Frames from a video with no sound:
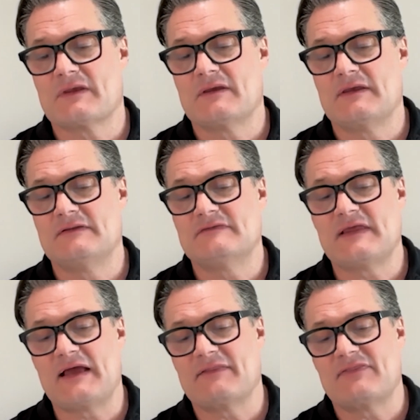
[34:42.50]
it's
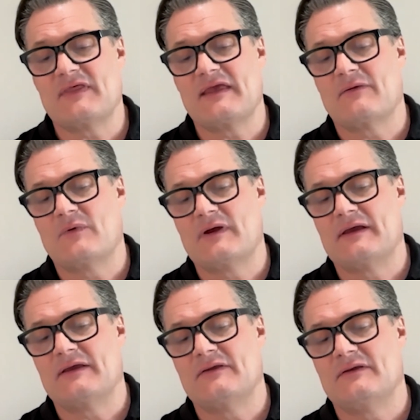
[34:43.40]
that thing
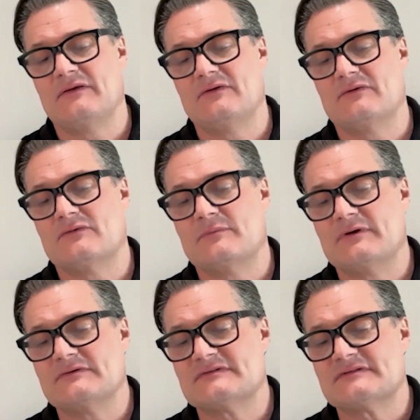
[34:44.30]
where you're
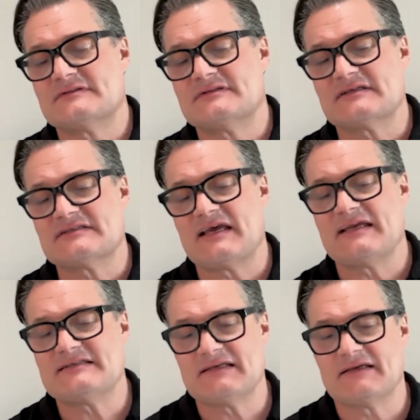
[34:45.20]
almost
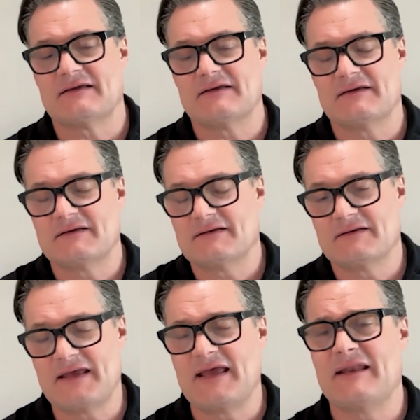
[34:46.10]
dictating
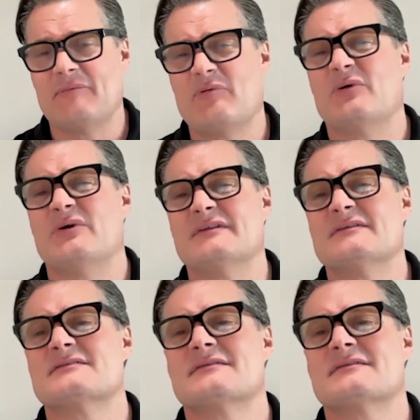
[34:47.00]
edit points